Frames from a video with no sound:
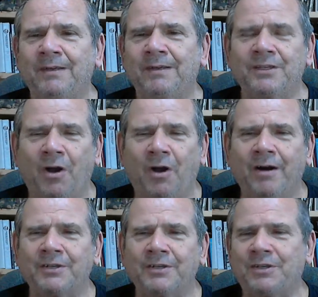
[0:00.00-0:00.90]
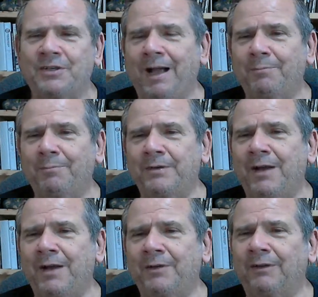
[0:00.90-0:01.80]
His heart has stopped
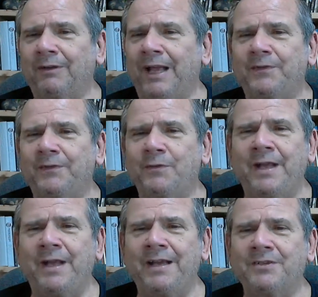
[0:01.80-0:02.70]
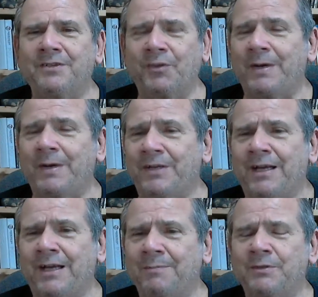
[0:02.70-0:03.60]
now in the last few days three
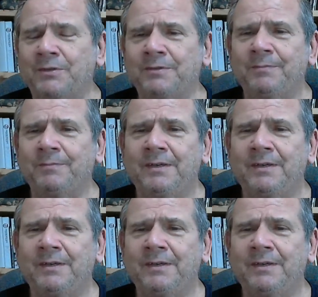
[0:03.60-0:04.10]
times.